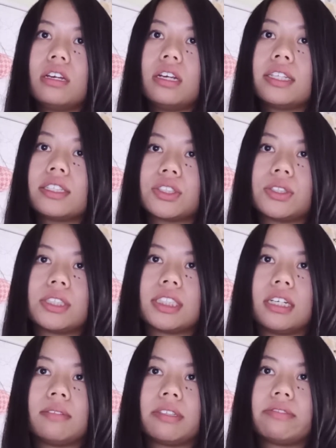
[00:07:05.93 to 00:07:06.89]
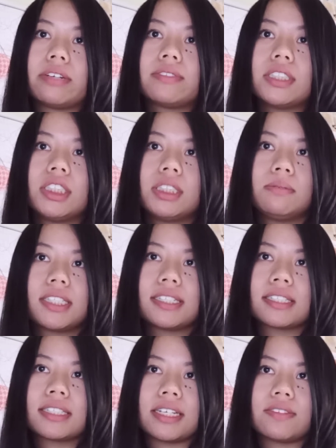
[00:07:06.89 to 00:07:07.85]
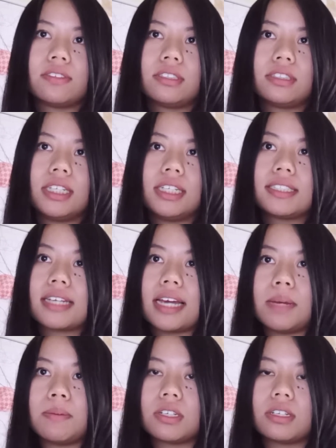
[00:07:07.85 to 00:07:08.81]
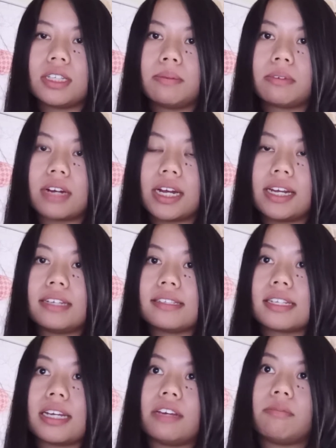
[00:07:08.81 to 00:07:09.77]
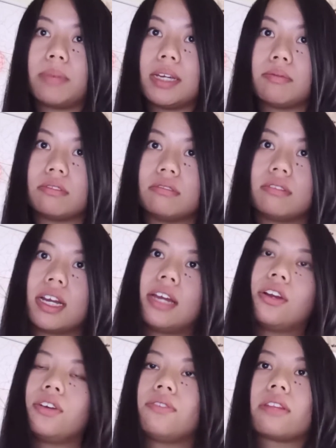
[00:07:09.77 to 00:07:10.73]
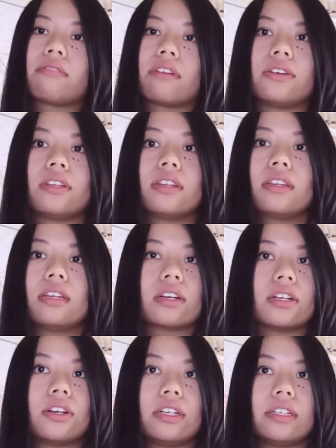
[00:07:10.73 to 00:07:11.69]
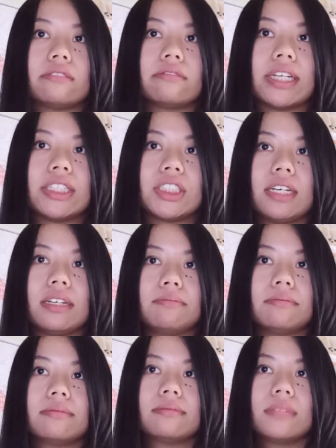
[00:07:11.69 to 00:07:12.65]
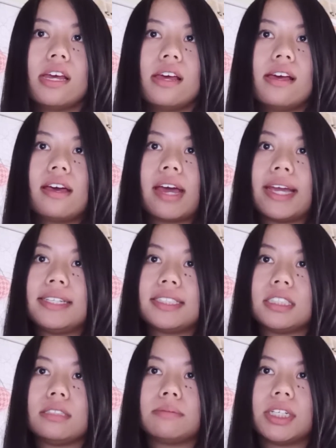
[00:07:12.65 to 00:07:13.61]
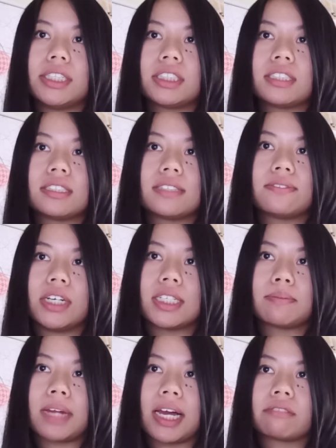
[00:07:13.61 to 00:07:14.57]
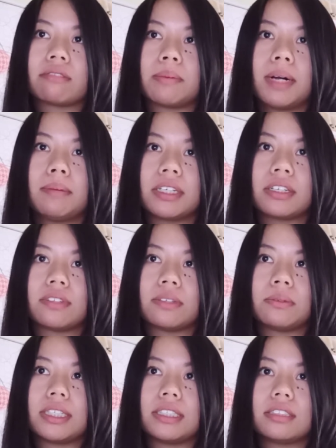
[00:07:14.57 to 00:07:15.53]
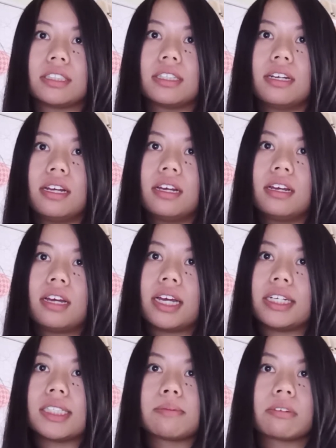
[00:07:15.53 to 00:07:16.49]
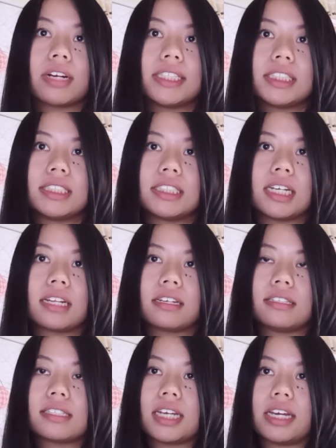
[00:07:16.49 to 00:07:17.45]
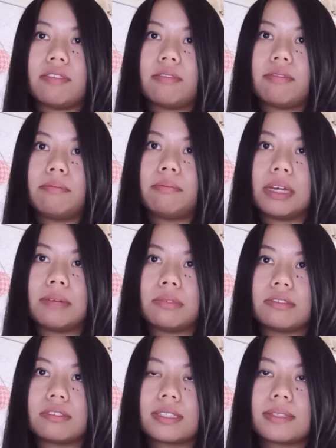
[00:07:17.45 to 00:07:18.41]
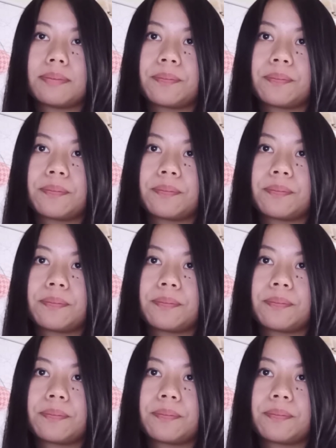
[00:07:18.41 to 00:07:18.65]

In the short term, the revolution was successful in its aims to liberate enslaved people and overthrow the colonial regime. Haiti emerged as the first black republic of the world, an inspiration to other enslaved peoples.